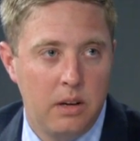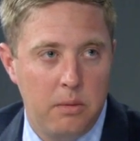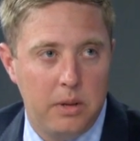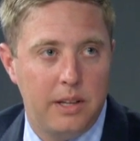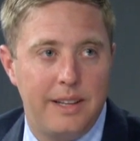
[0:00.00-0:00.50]

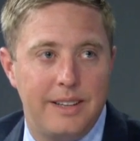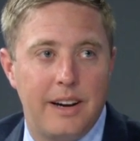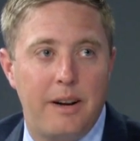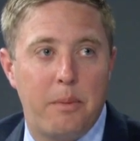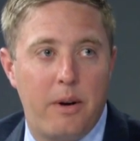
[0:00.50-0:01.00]
but that the
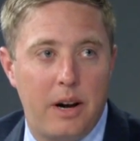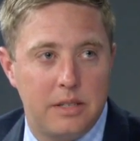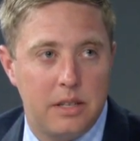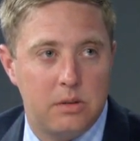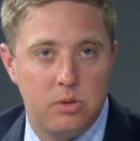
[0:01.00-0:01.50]
entire
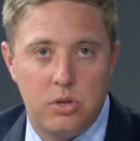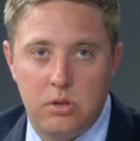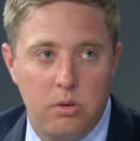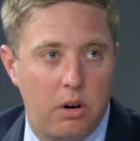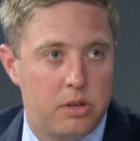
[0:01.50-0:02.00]
process was just
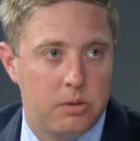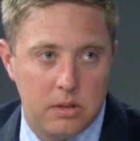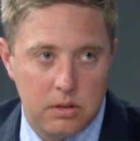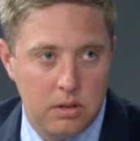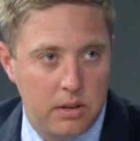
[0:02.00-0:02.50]
too arduous.